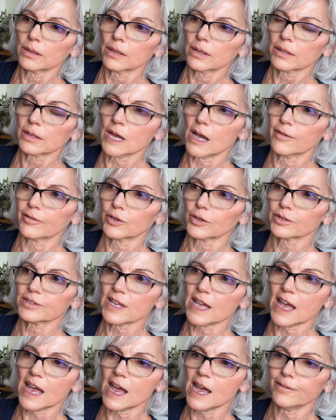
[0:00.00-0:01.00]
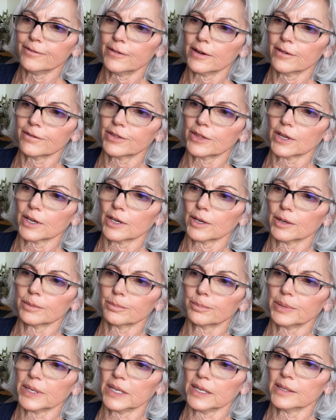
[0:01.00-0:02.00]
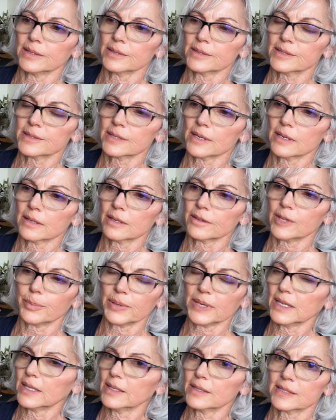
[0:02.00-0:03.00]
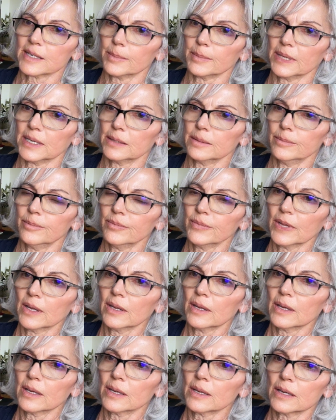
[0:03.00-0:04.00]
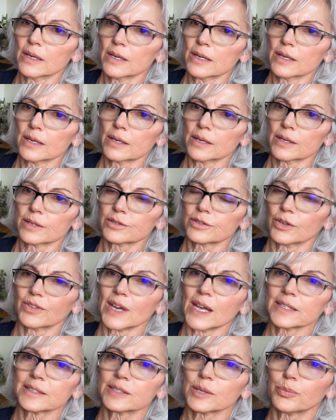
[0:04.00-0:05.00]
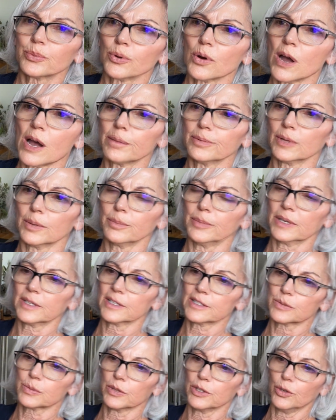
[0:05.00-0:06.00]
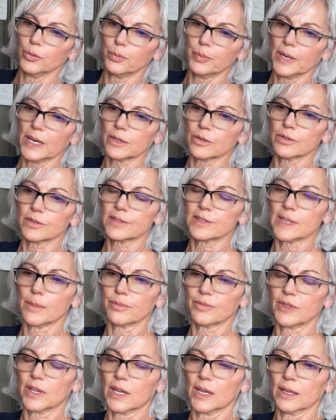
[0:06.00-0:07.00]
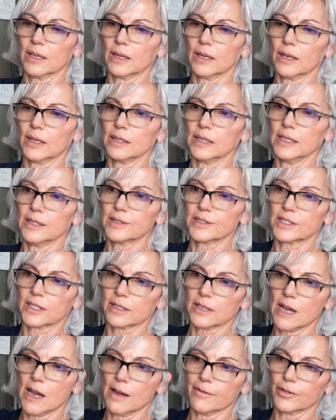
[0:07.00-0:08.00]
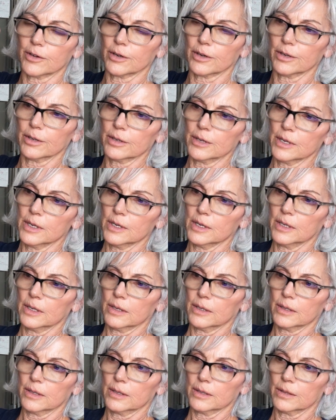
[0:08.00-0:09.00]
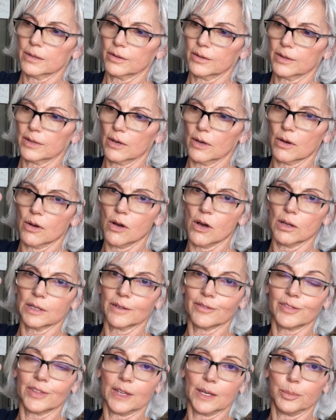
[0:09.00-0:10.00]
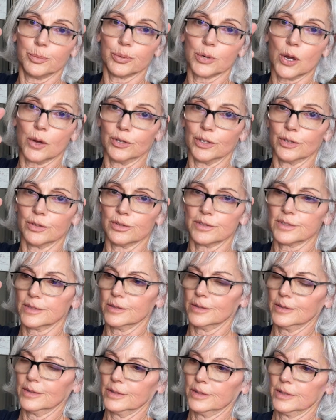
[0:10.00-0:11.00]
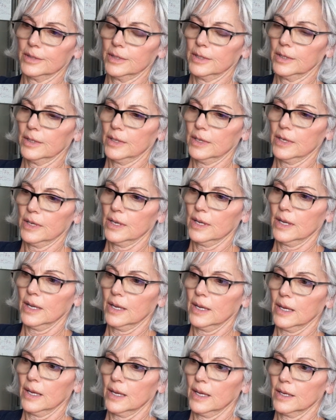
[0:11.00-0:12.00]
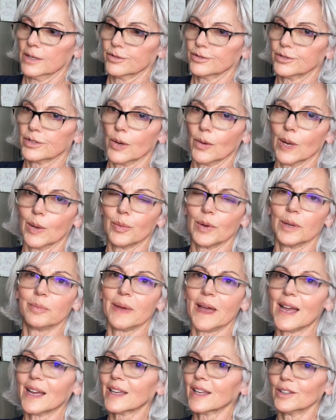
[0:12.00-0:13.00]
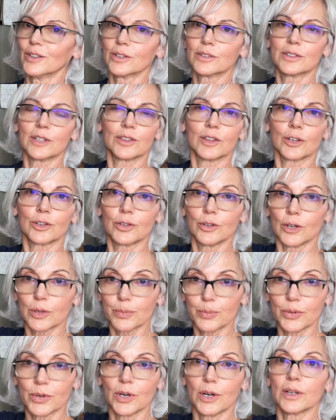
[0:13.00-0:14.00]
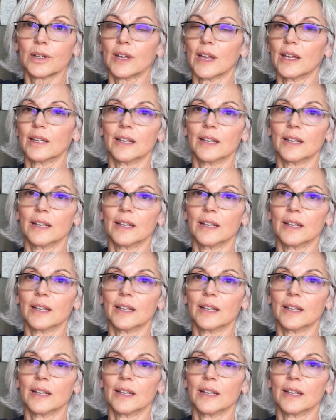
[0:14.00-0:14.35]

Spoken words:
covers half of the peas, I mean. So that's a problem because when you pickle something, it needs to cover all of the produce. So I went back and looked at the cookbook, and